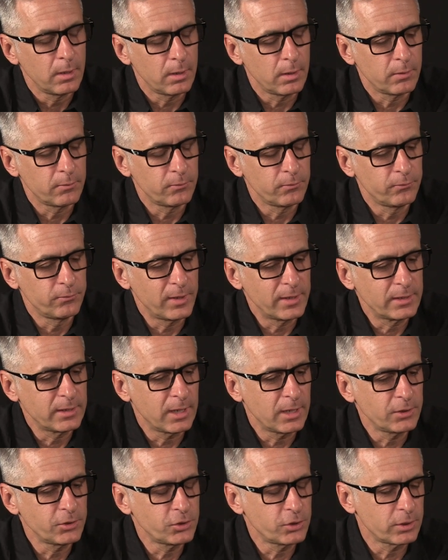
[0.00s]

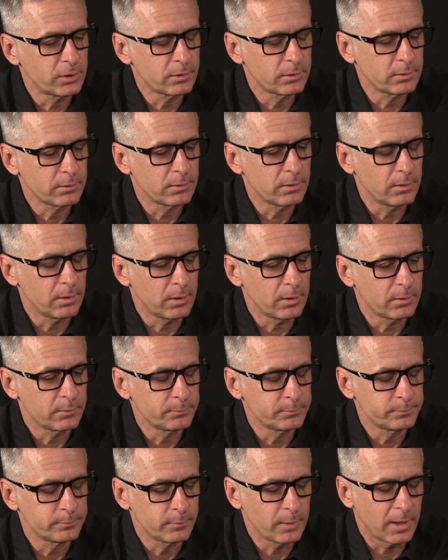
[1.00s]

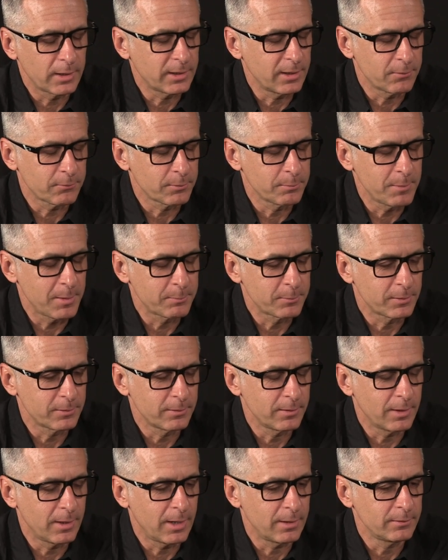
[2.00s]
Vacation. I can't
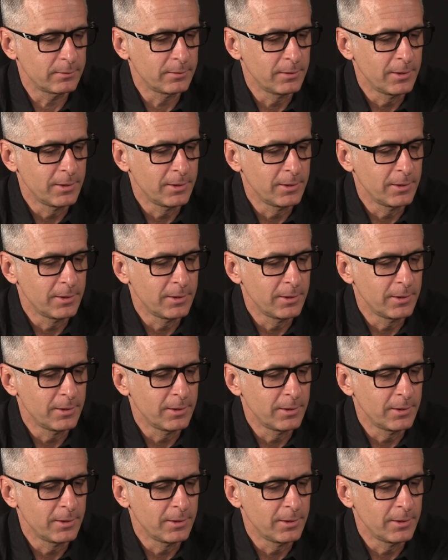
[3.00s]
remember